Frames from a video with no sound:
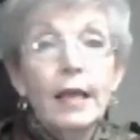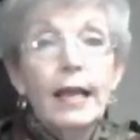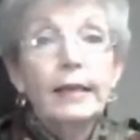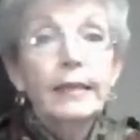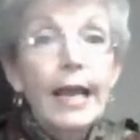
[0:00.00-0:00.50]

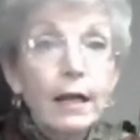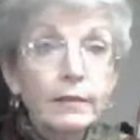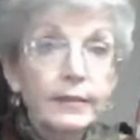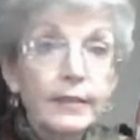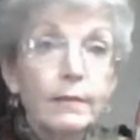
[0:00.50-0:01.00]
and
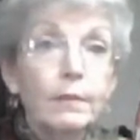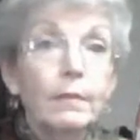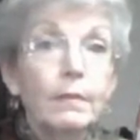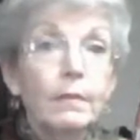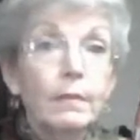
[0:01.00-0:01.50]

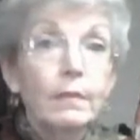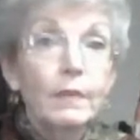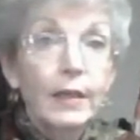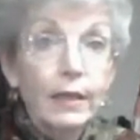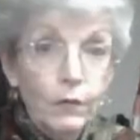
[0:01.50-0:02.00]
calcium
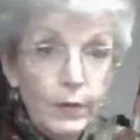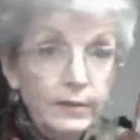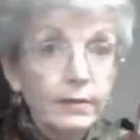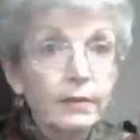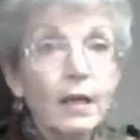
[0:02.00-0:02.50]

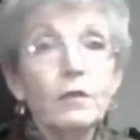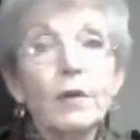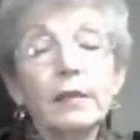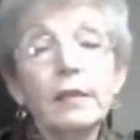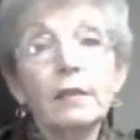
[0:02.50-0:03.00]
increases
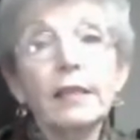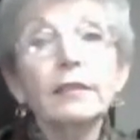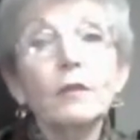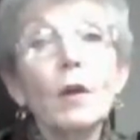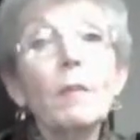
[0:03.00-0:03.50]
contractility.
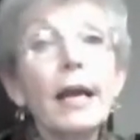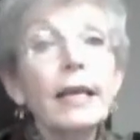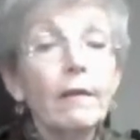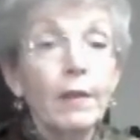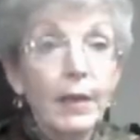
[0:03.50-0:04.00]
So we might
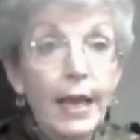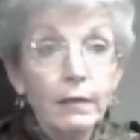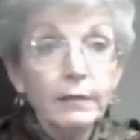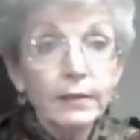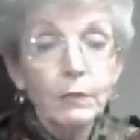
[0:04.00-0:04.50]
give them
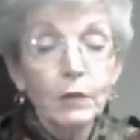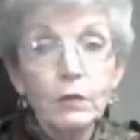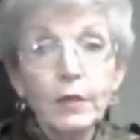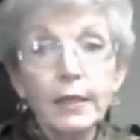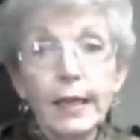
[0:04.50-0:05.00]
calcium
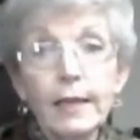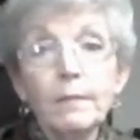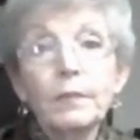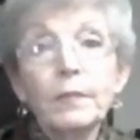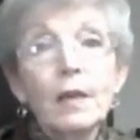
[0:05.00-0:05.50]
gluconate,
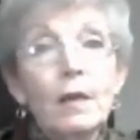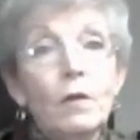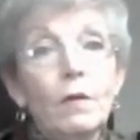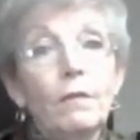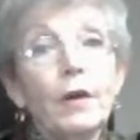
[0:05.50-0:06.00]

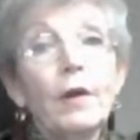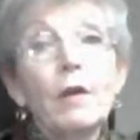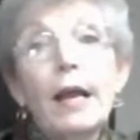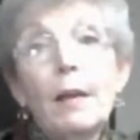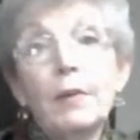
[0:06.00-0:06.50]
very
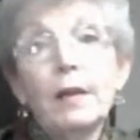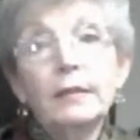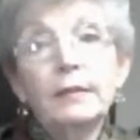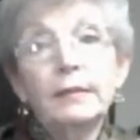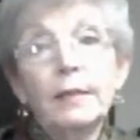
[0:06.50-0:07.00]
rapid
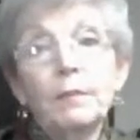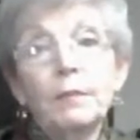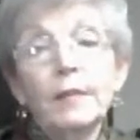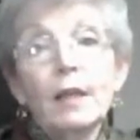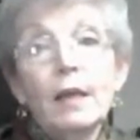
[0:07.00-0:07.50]
onset,
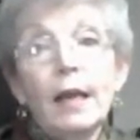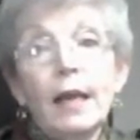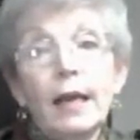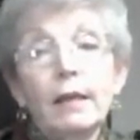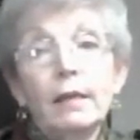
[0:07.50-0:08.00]

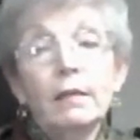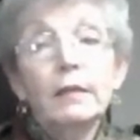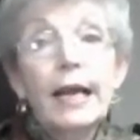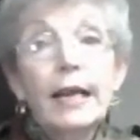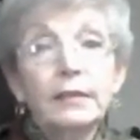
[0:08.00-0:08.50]
and
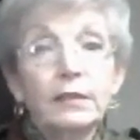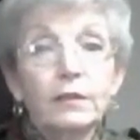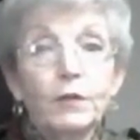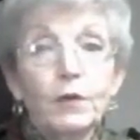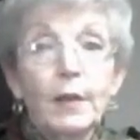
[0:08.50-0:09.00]

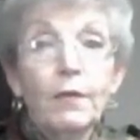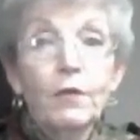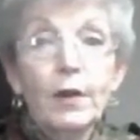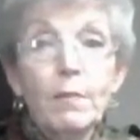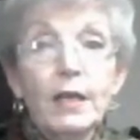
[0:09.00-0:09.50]
lasts for about
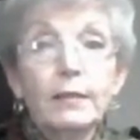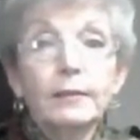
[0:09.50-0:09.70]
30 minutes.